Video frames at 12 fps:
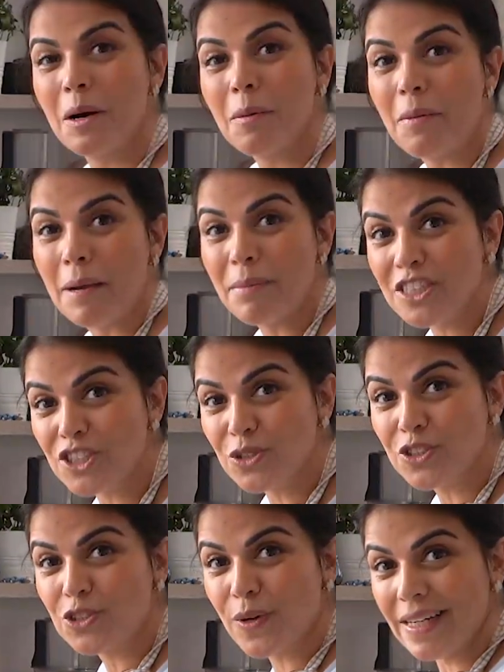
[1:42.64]
My mixture
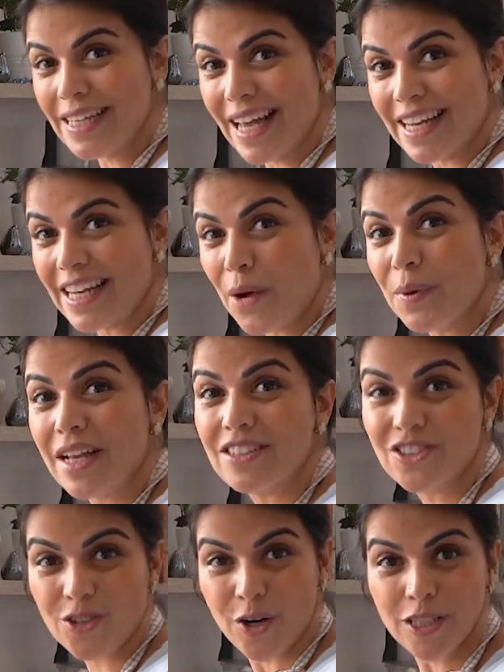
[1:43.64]
is ready, and now we
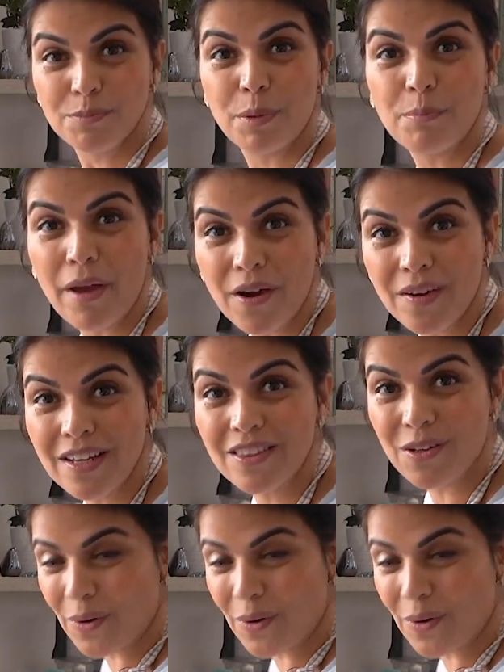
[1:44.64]
can start preparing the